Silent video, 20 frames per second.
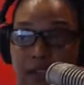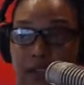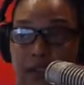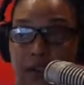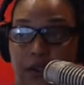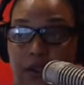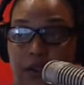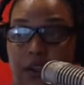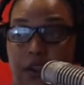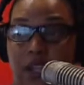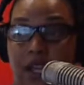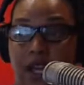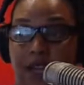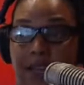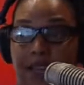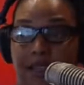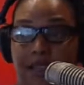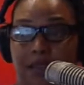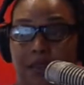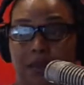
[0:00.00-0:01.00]
So it's not
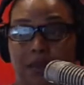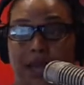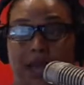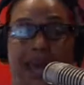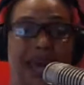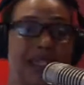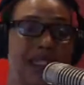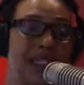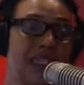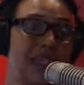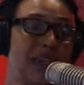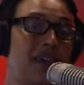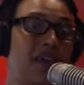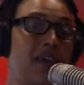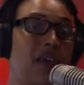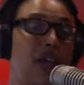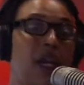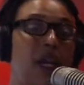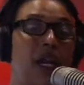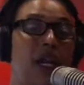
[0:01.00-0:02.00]
this passive,
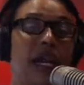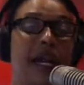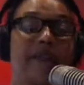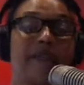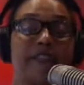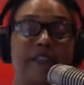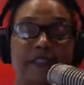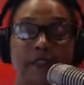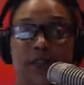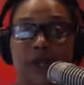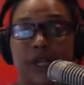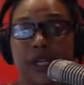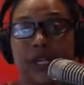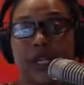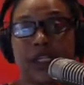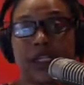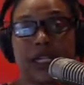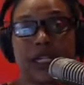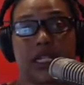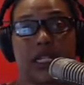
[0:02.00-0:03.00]
every 4 years
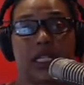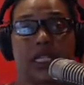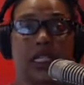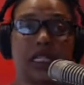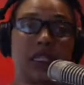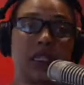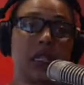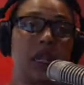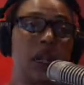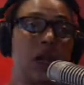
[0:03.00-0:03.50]
I just,